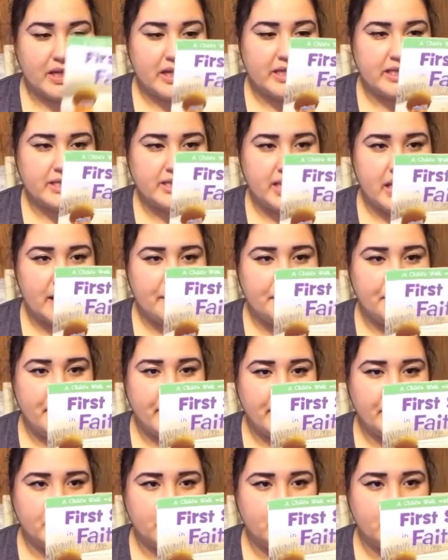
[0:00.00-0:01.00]
It's a
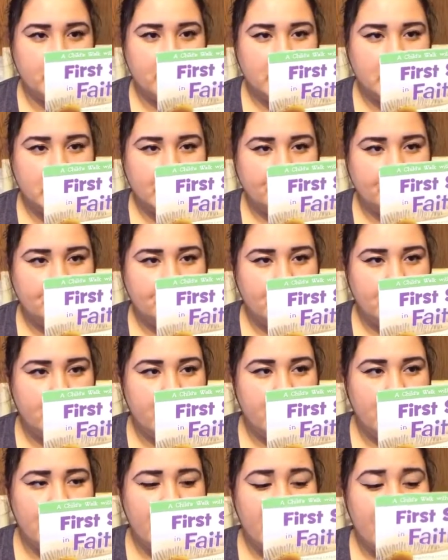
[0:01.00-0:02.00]
Bible book.
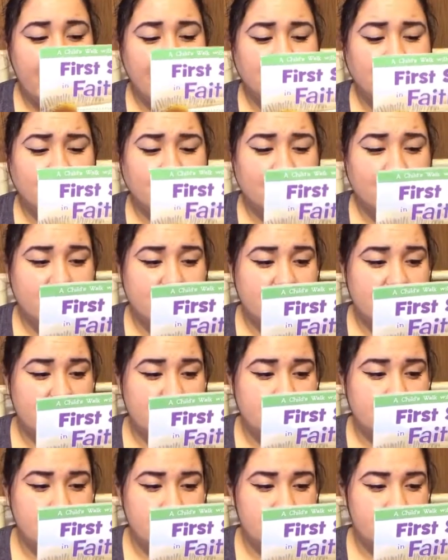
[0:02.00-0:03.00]
I love these,
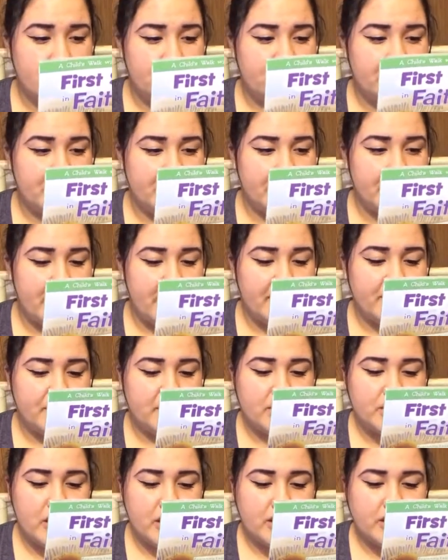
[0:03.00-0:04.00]
especially over there at the
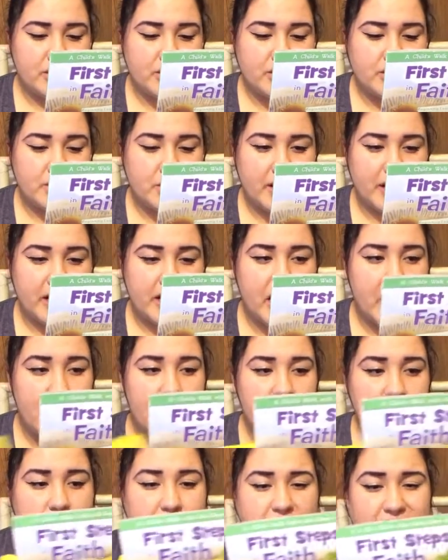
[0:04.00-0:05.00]
dollar store,
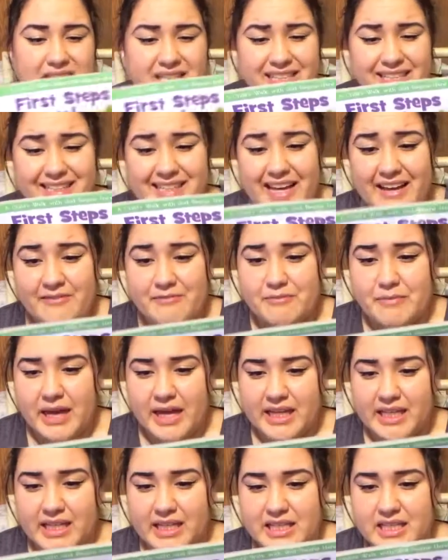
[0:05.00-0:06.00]
which they didn't have
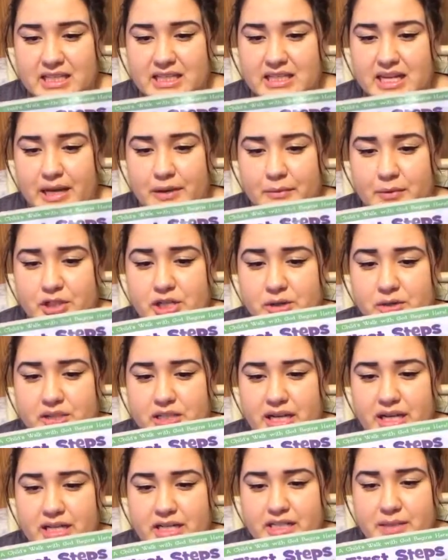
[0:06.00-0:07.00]
many this time, which I was
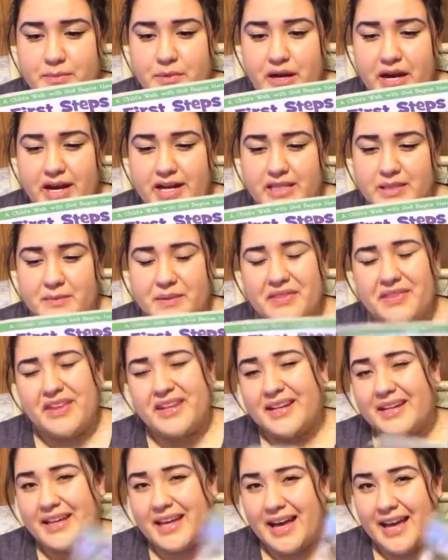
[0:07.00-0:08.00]
kind of surprised, but
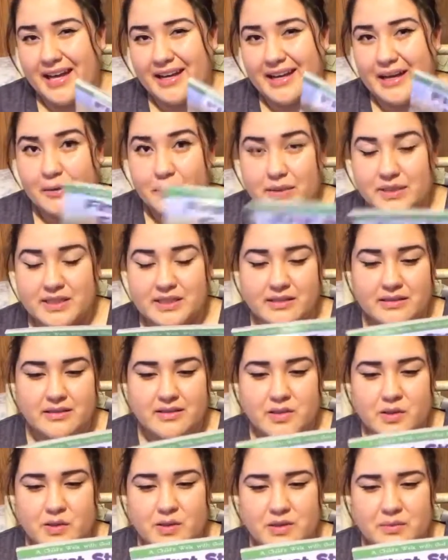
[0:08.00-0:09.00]
then again, I wasn't
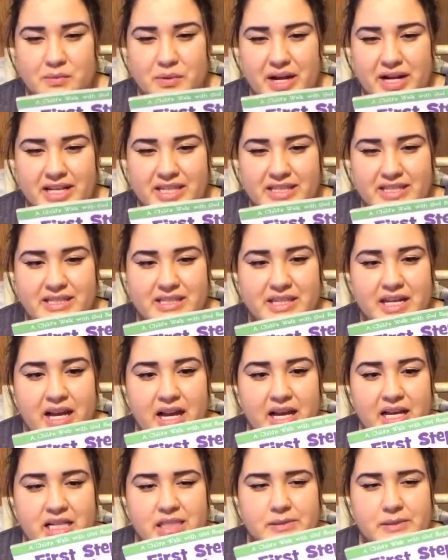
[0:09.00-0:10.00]
too surprised,
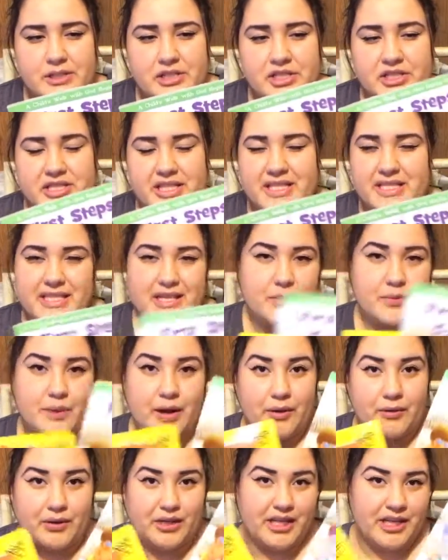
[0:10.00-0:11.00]
especially since
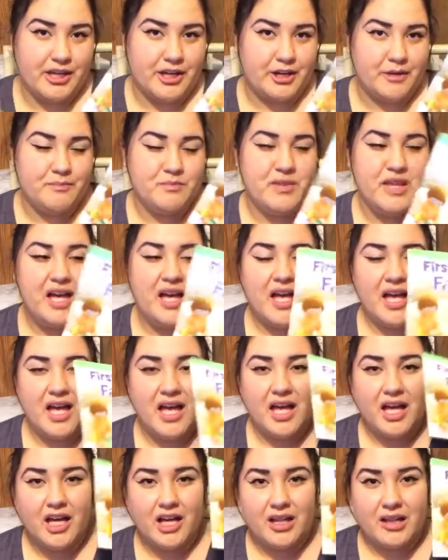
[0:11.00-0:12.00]
around here
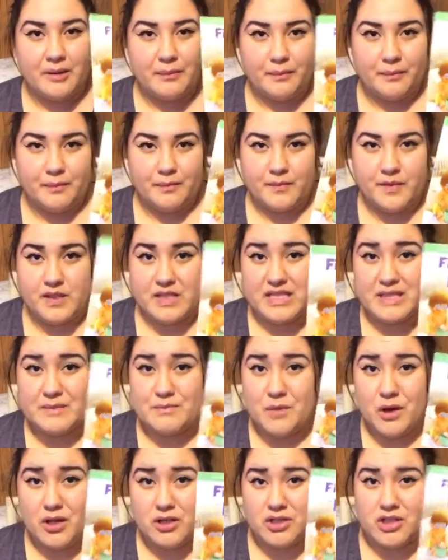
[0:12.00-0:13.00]
the
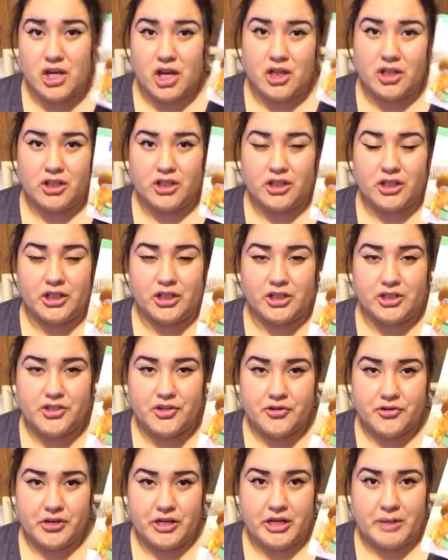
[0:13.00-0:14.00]
small Dollar
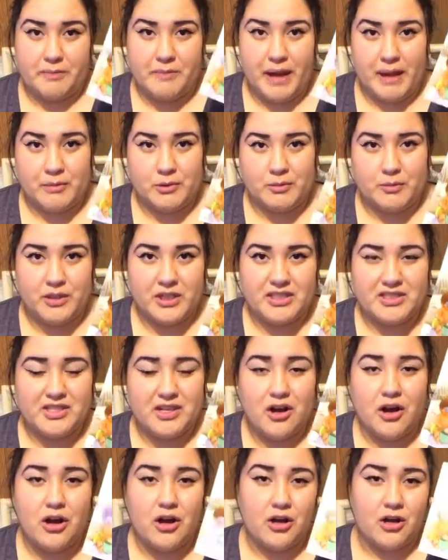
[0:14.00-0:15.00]
Tree Bible books
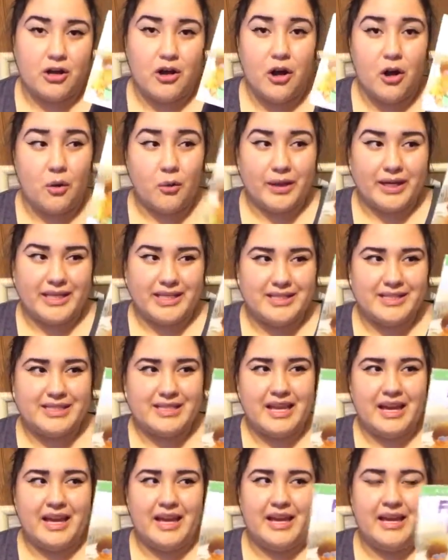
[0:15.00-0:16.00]
are always